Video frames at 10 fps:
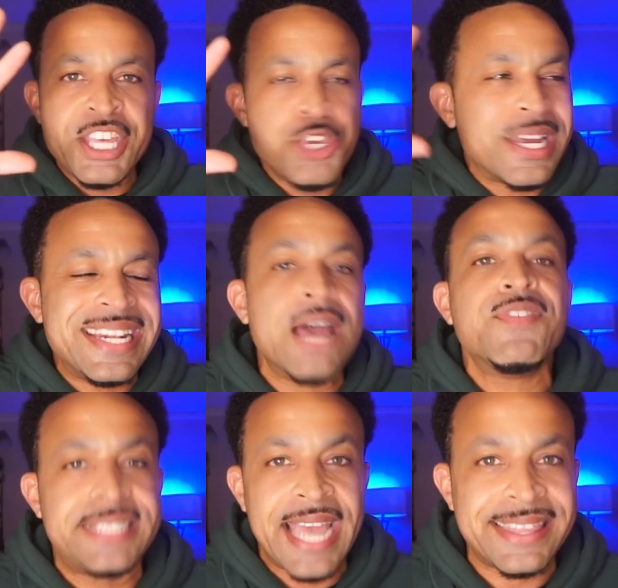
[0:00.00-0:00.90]
You can
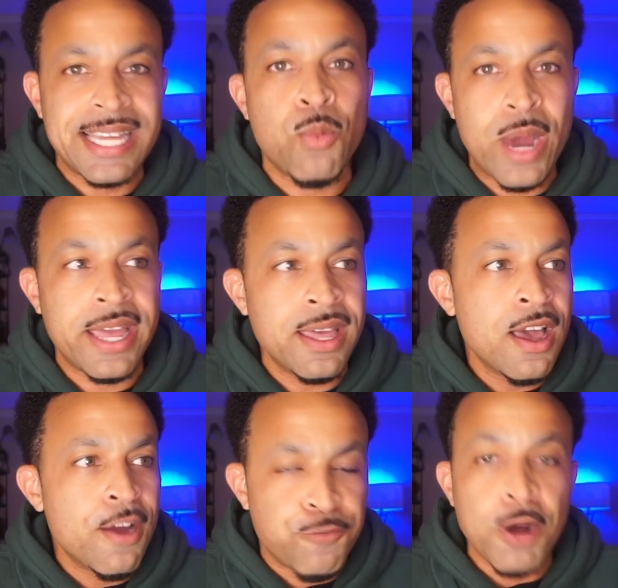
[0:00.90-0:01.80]
never take that away
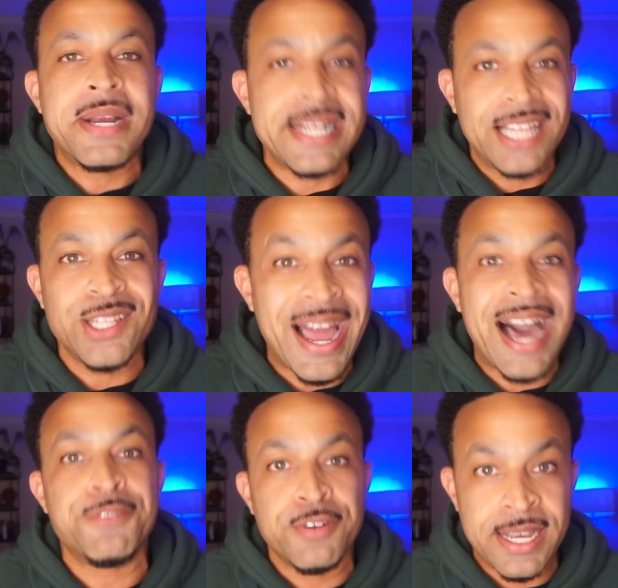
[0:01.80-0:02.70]
from Canelo
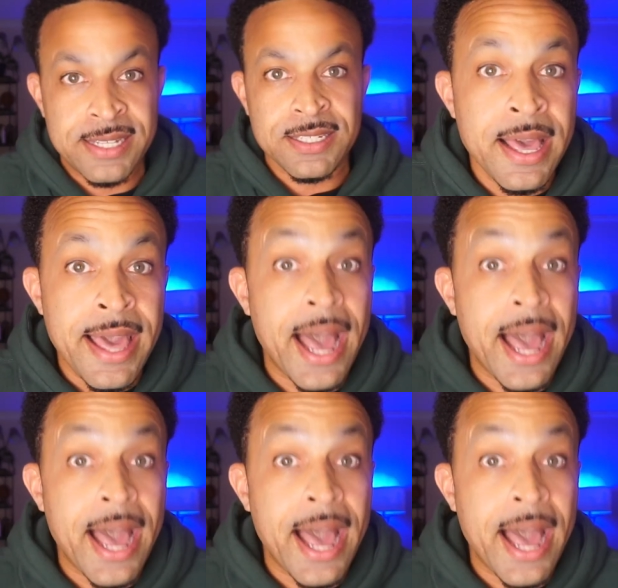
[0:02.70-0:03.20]
Alvarez.